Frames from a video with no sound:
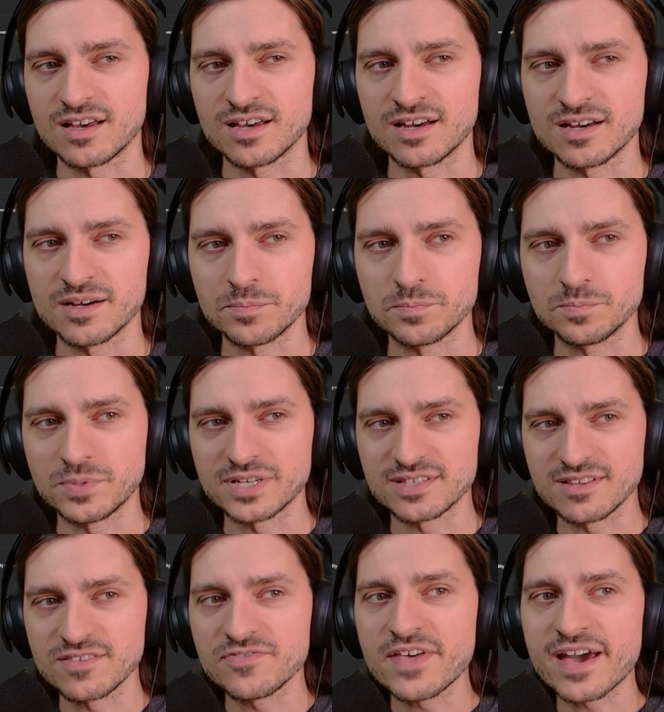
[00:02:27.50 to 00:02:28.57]
But
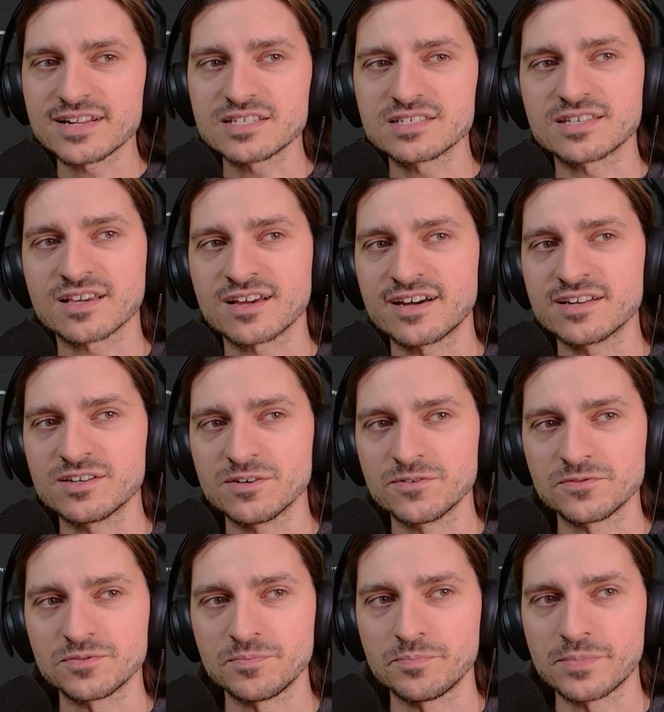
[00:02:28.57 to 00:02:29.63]
that is the kind
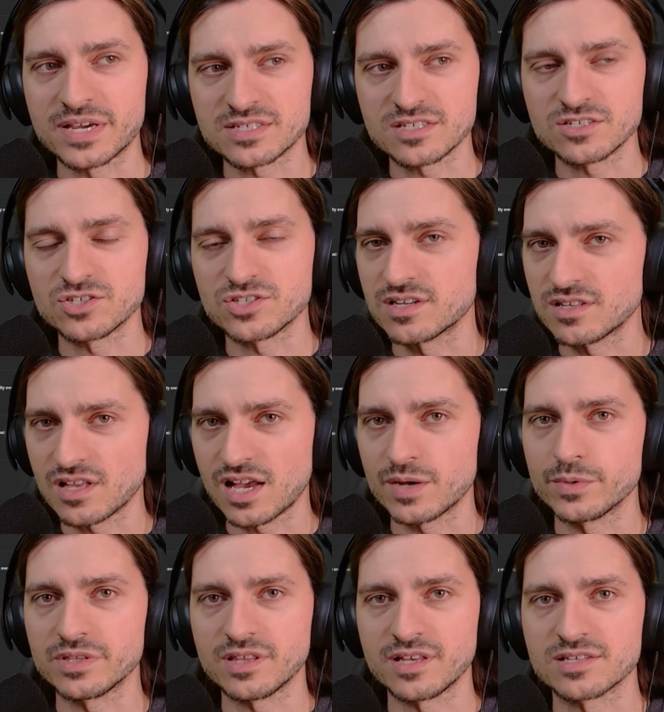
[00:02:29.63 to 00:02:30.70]
of message that I
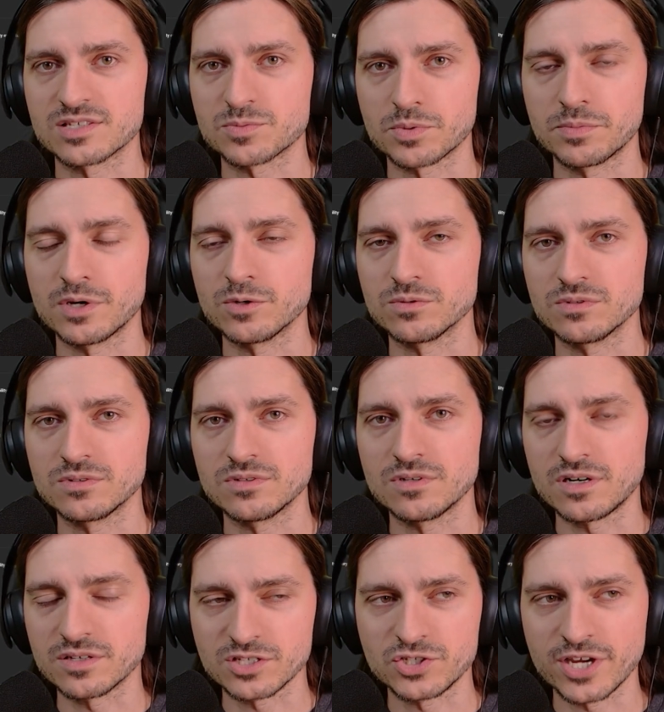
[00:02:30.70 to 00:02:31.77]
would like to promote
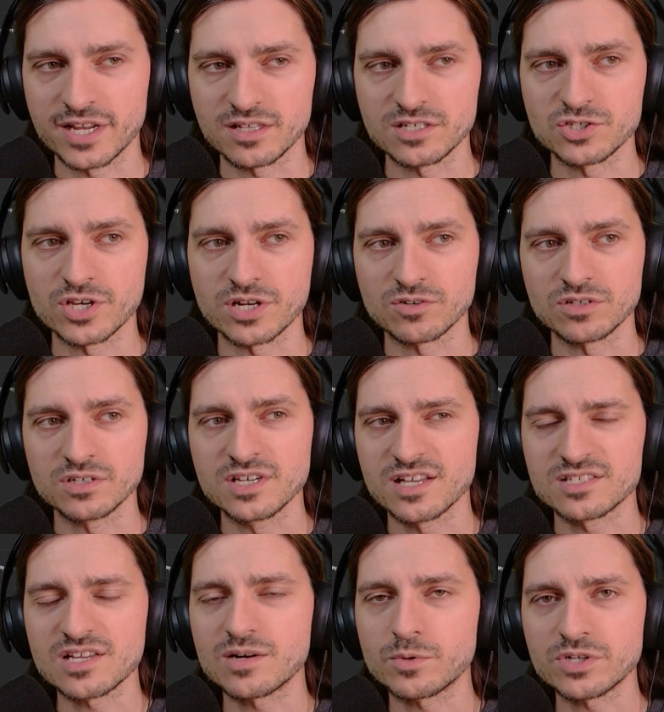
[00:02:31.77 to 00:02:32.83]
on the channel in general.
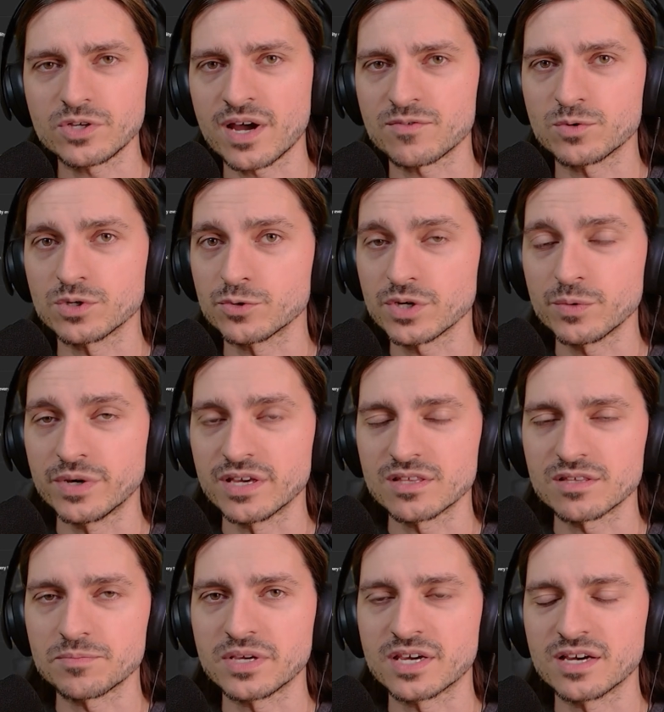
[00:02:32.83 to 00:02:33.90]
It's not one you have to agree
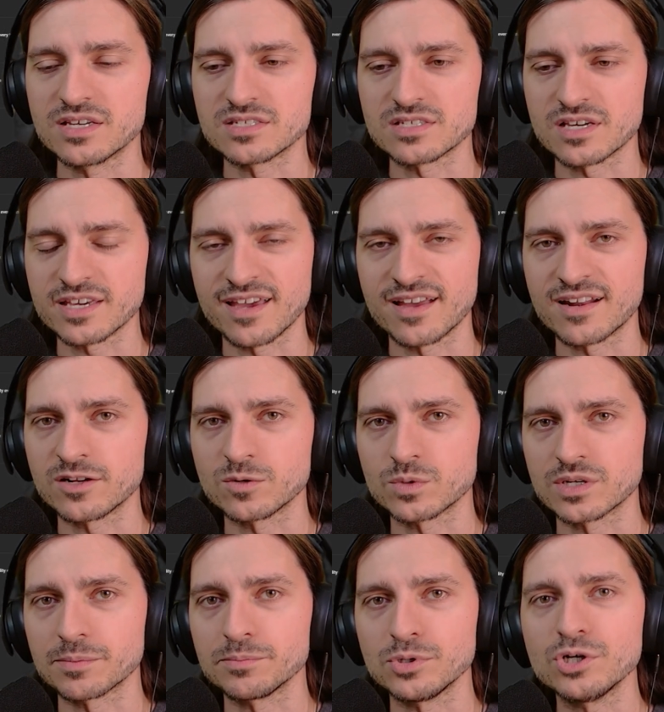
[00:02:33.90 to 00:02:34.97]
with because, again, I don't
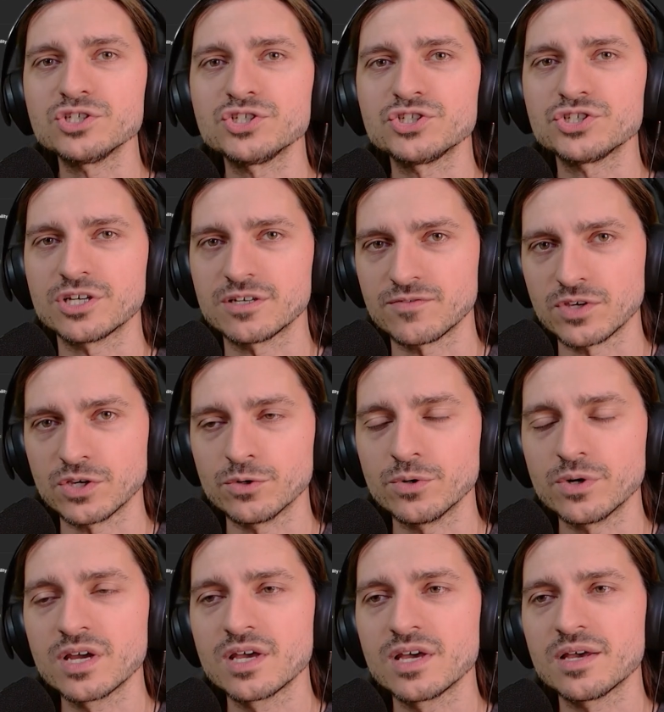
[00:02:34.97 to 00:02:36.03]
want to push a view,
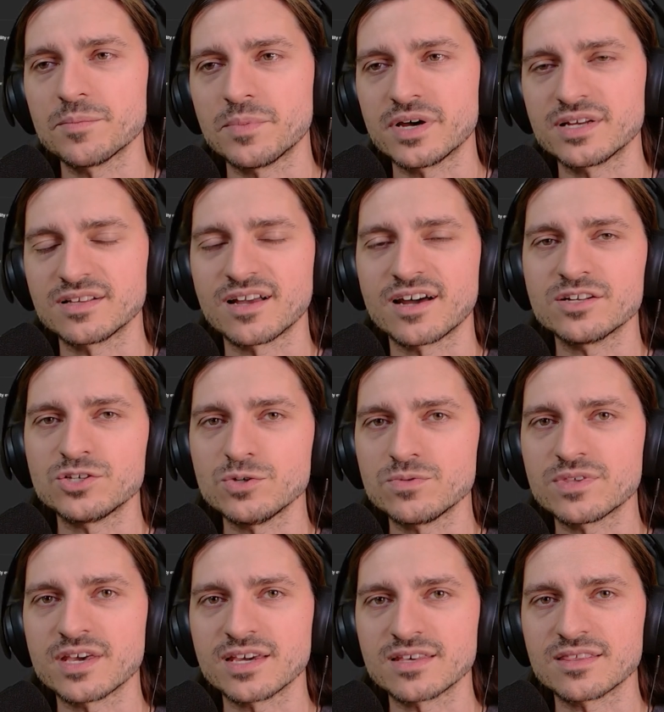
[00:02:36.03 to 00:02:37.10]
but I do
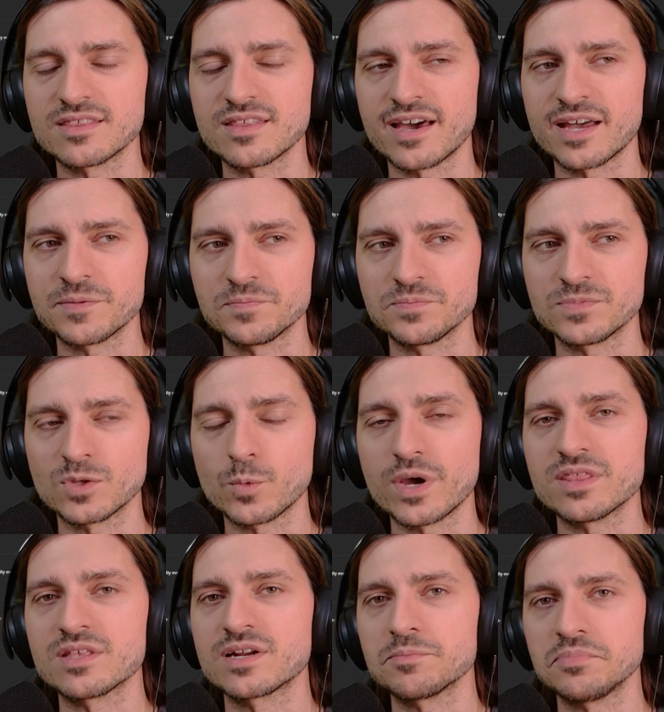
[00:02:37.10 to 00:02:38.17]
think that the way
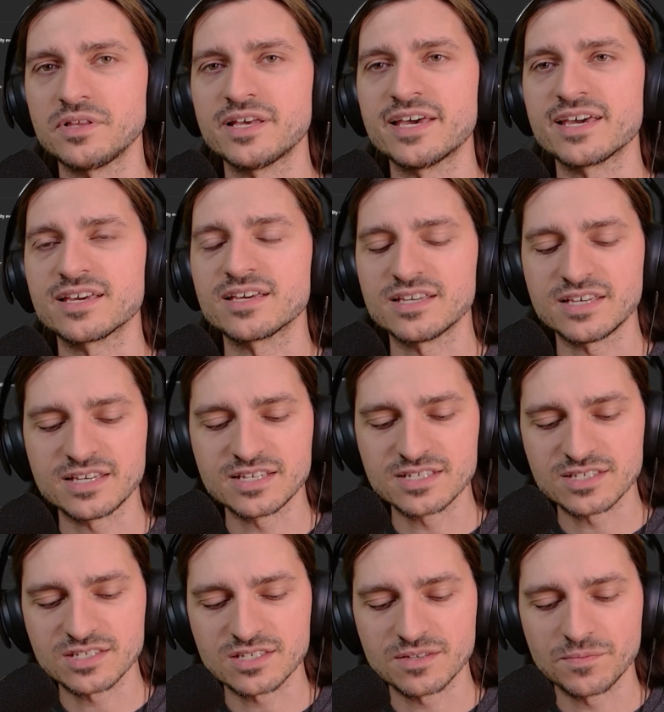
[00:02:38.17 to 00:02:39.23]
that I'm playing
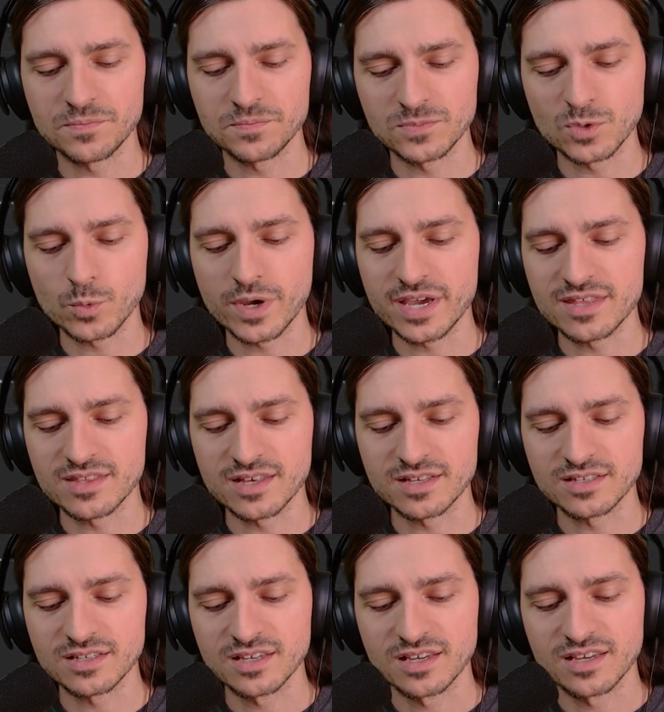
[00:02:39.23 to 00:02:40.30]
is the way that